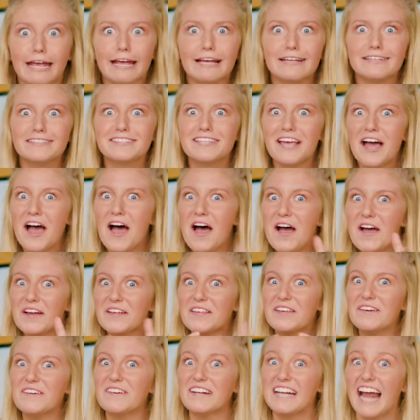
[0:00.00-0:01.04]
is,
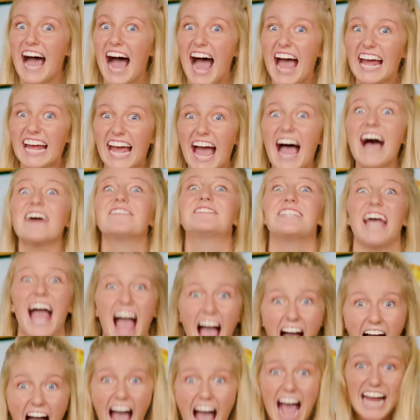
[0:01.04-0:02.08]
you and I have to
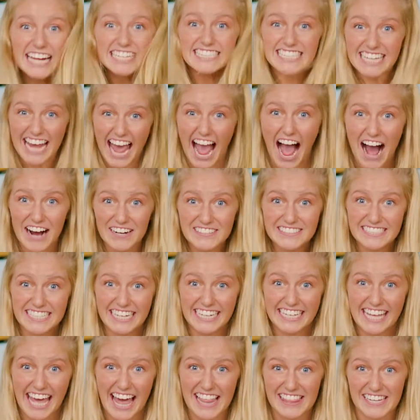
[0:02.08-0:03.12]
act it out
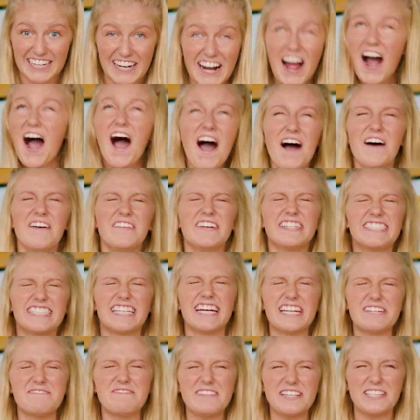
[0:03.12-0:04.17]
together. Oh, it's
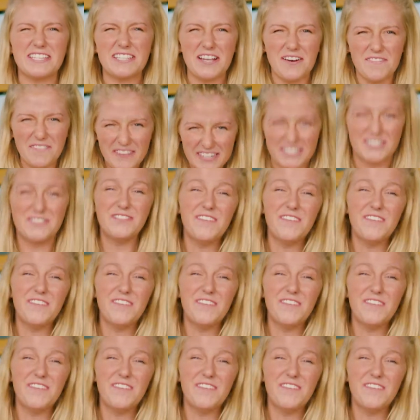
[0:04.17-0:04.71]
gonna be so much